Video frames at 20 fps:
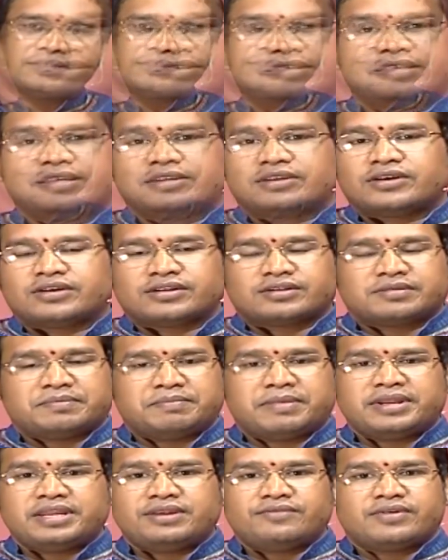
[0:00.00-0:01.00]
There are
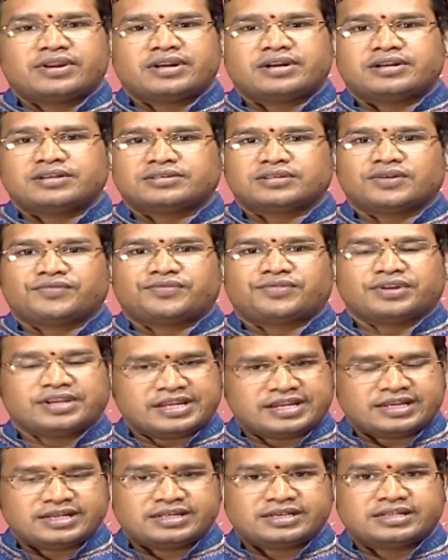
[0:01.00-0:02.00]
many varieties of
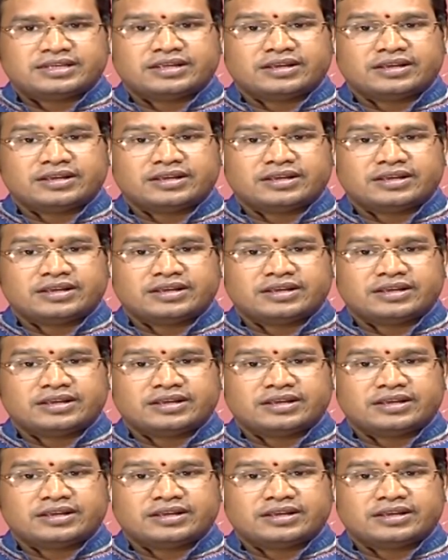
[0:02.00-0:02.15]
reed